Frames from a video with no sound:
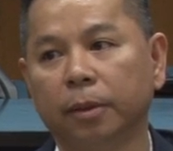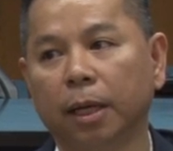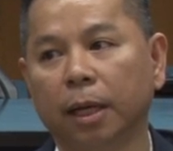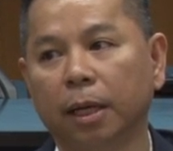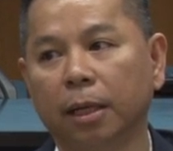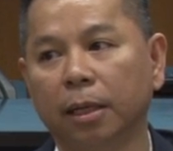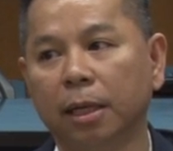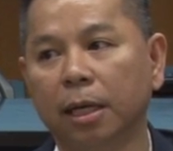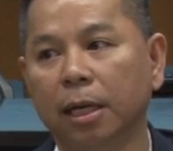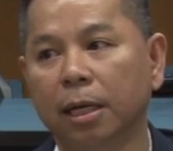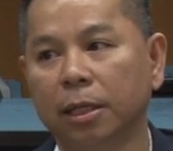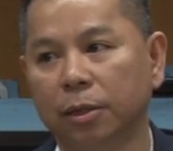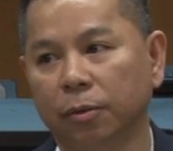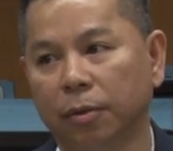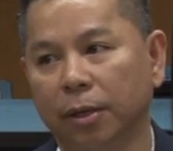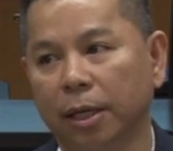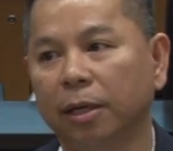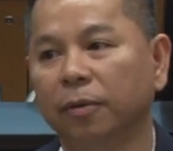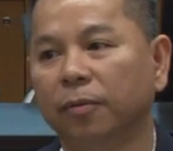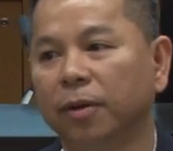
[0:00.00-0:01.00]
Okay, so
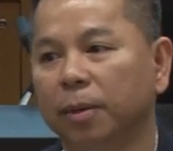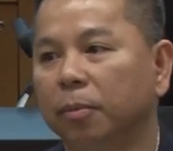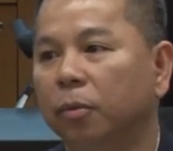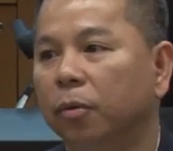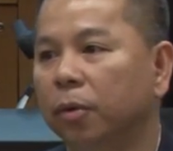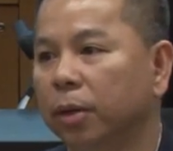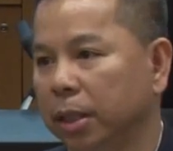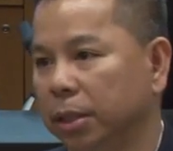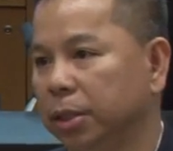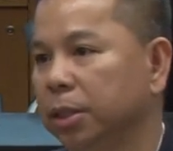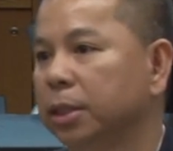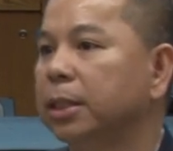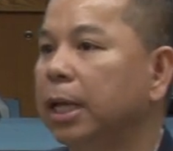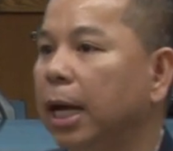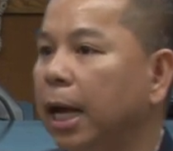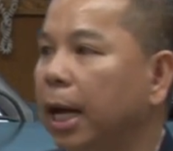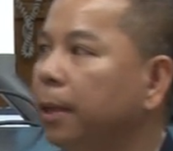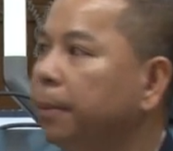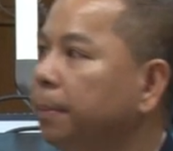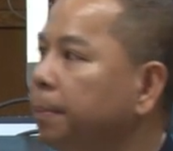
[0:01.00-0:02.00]
think of it more than just
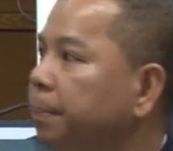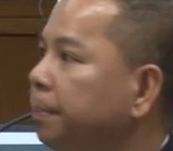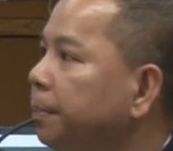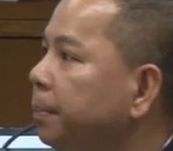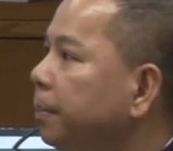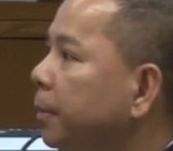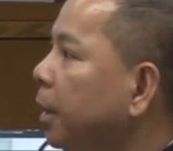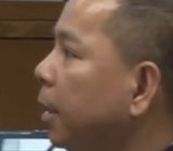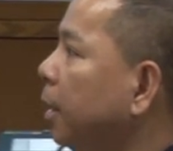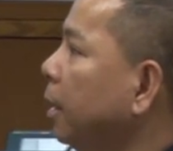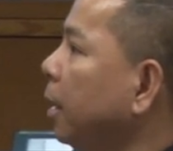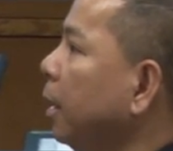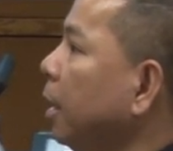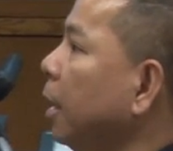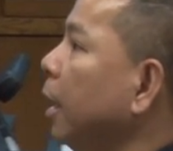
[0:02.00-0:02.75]
that. Okay.